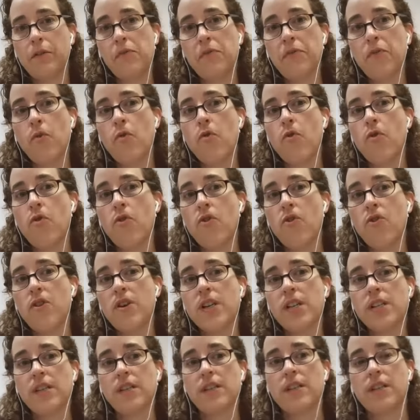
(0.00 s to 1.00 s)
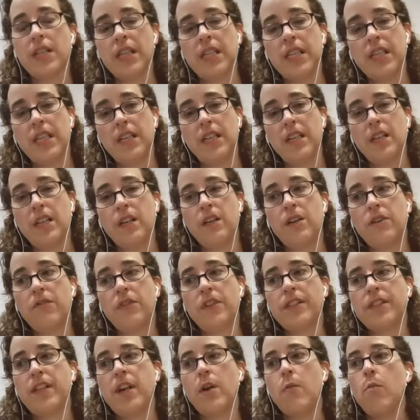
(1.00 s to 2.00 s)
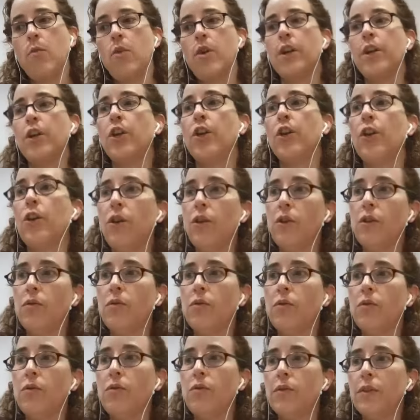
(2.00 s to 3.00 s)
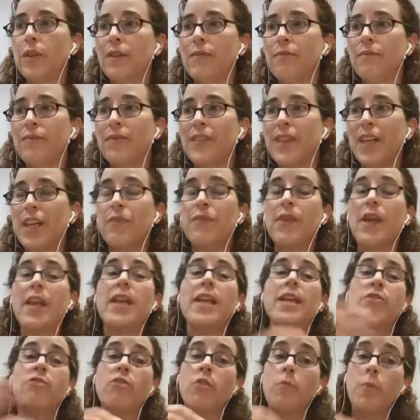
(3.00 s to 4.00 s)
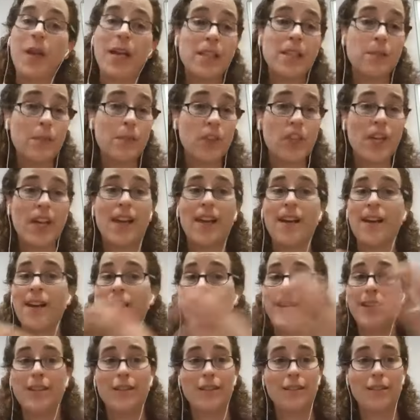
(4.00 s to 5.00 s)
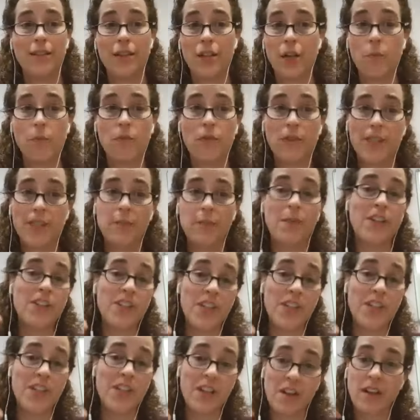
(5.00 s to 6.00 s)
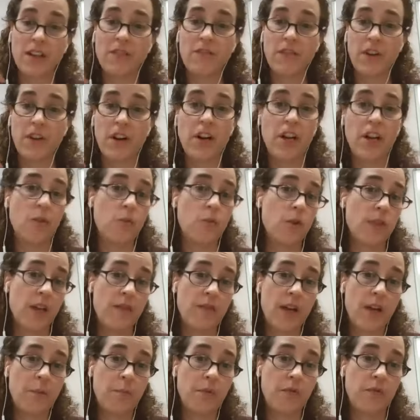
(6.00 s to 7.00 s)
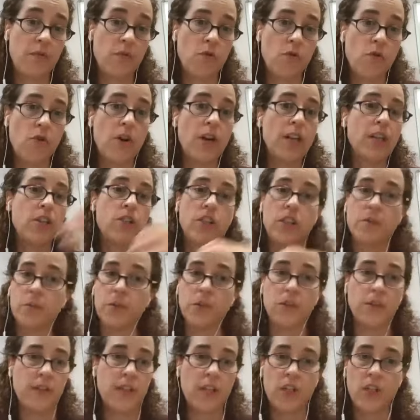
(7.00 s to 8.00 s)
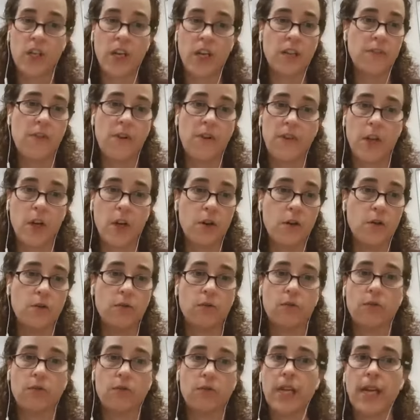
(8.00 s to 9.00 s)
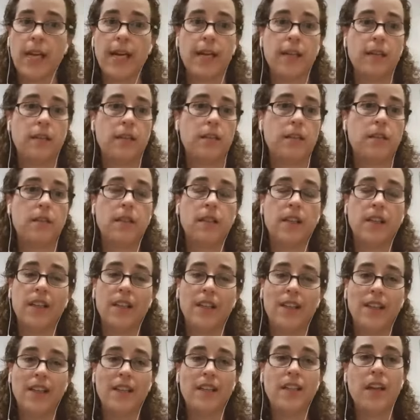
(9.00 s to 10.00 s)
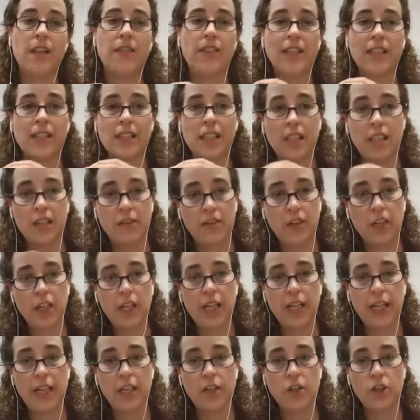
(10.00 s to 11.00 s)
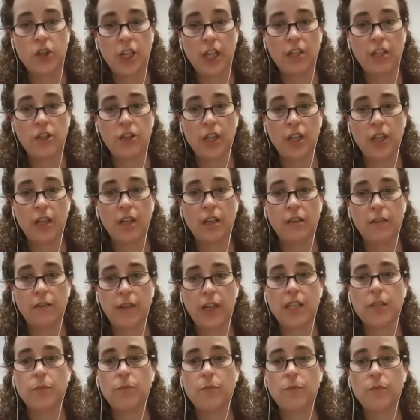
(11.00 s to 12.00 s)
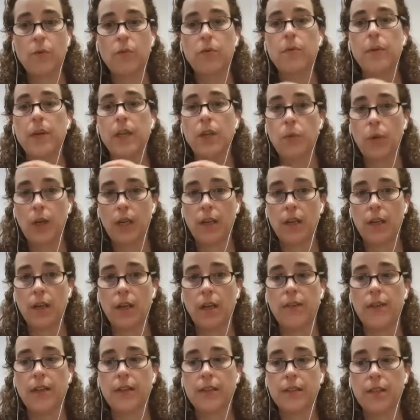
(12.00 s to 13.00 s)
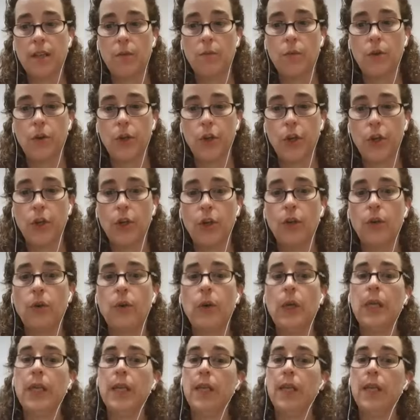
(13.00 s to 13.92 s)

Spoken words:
for someone who, if they need a replacement chair and it's, you know, pretty much like for like what they've had before, and it's just because their chair is very old and nothing significant needs changing, that's probably quicker than someone who